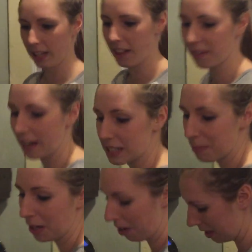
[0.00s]
Now the
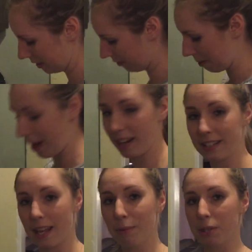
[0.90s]
recipe calls for about a
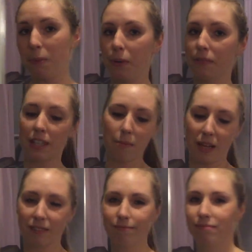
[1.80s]
tablespoon of
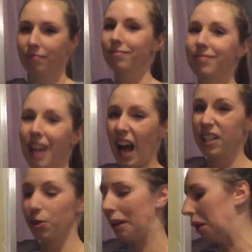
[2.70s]
cinnamon.
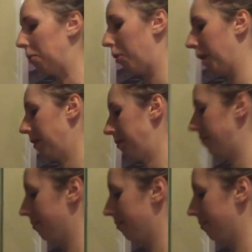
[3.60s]
I do a little more.